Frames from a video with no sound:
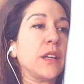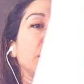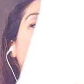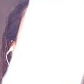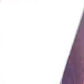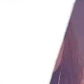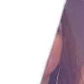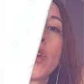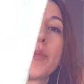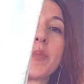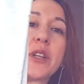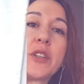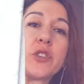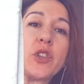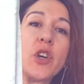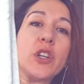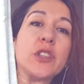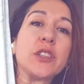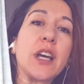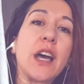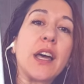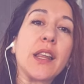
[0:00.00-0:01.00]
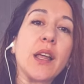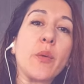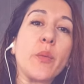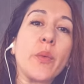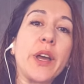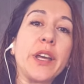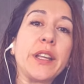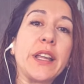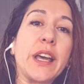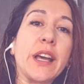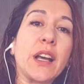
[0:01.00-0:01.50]
Let's hope it turns out that
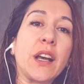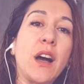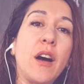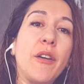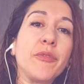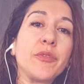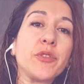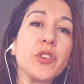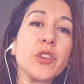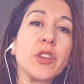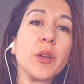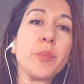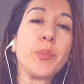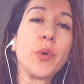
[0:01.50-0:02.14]
way. They're cuffed at the